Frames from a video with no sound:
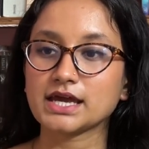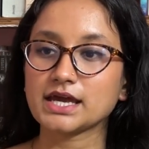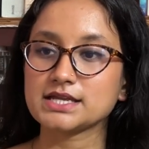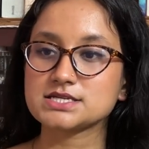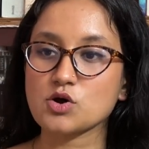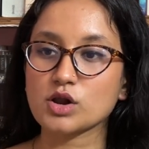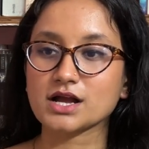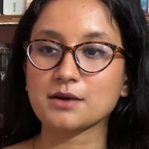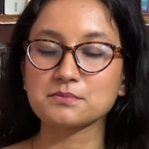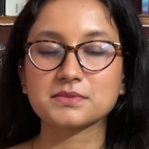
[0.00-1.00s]
it all
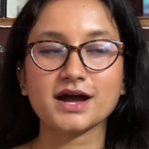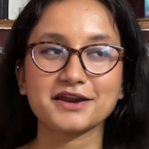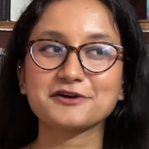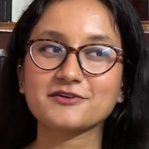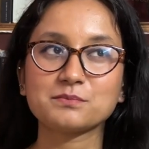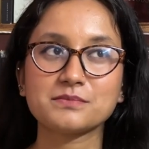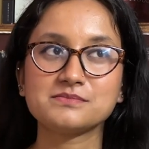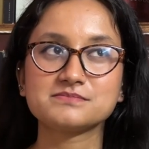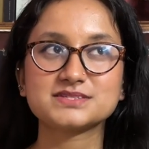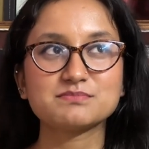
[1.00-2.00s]
kind of
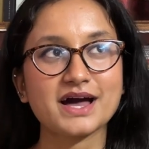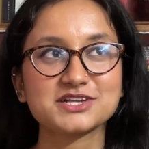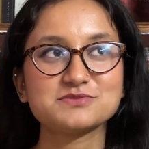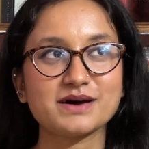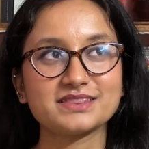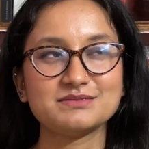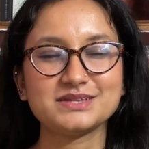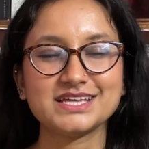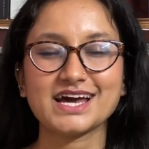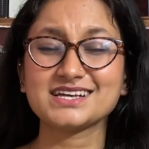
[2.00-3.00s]
comes back to bite them
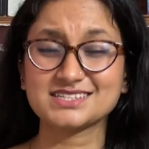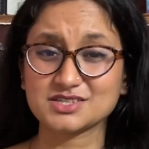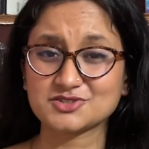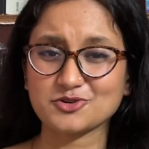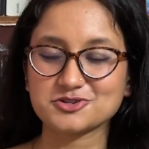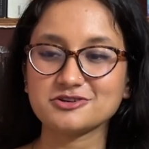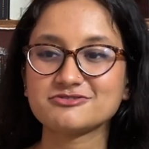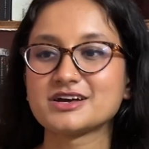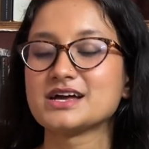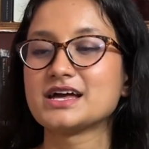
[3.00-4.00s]
in the ass, sort of.
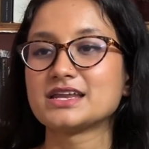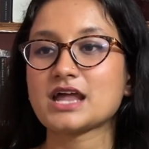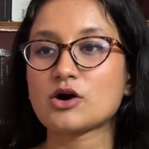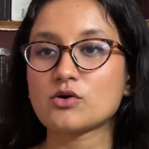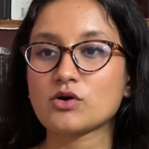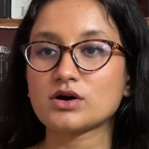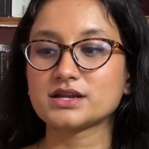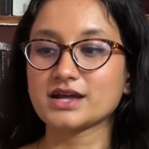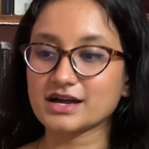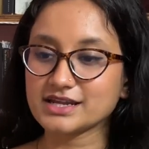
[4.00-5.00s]
Now
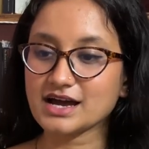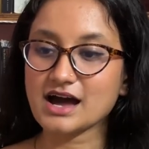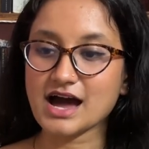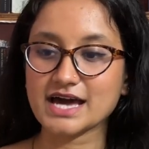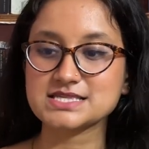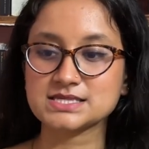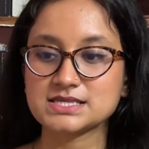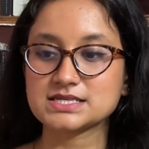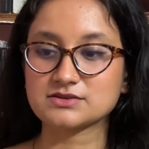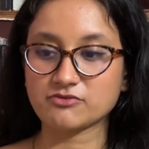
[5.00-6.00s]
Nadia hides
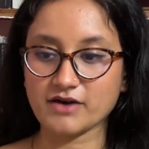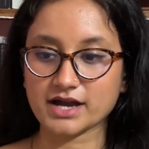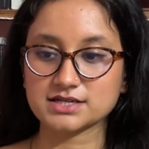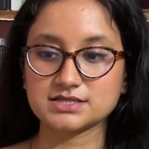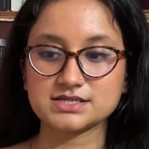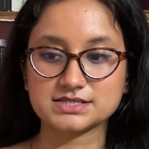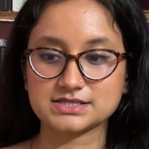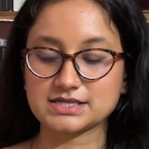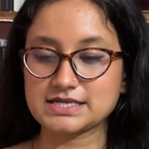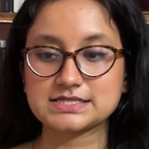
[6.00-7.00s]
this fact,
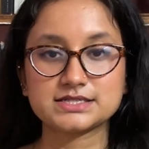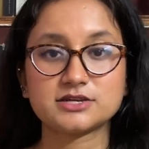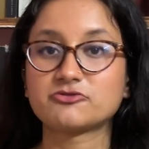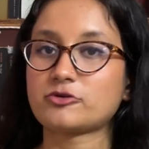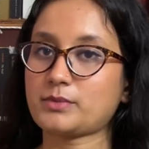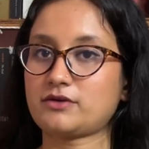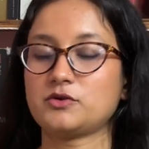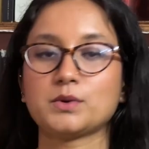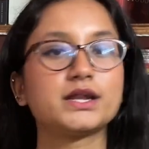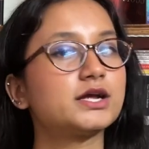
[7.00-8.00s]
this incident, from
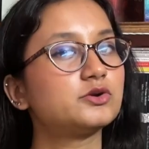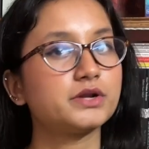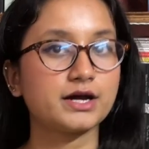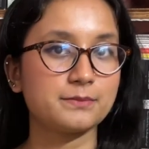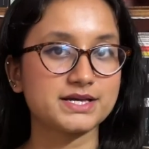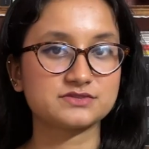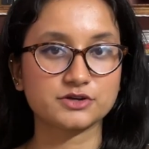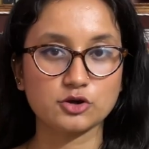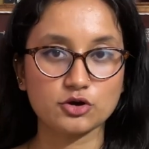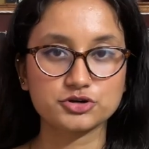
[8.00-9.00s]
everyone, including her best
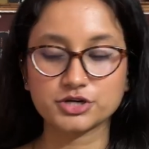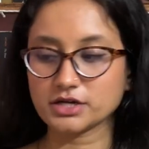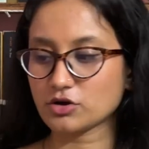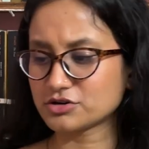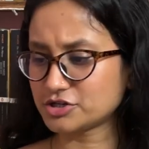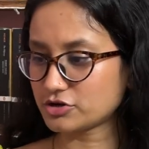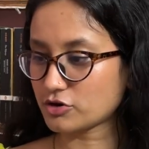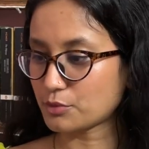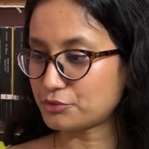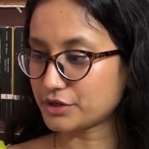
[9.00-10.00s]
friend Audrey or
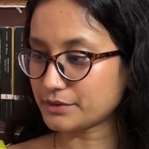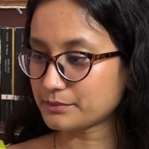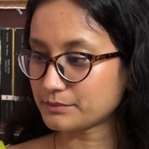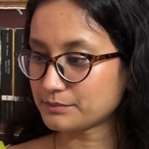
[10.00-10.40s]
Aubrey.